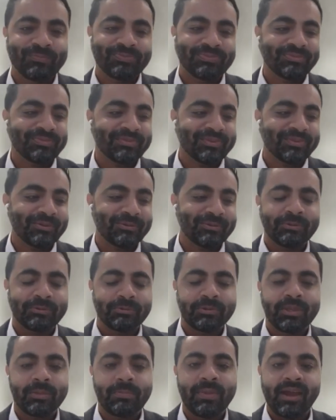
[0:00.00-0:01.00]

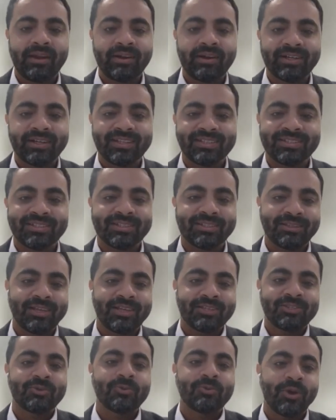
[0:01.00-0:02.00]
the pirate as
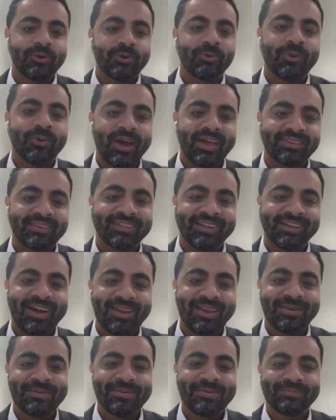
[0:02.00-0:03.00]
the one who had the
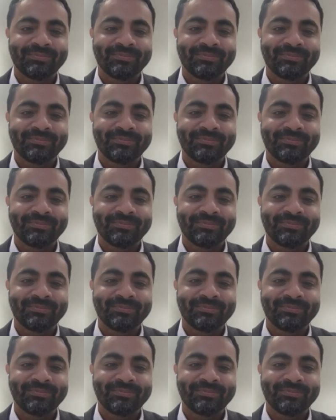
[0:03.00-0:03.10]
gun.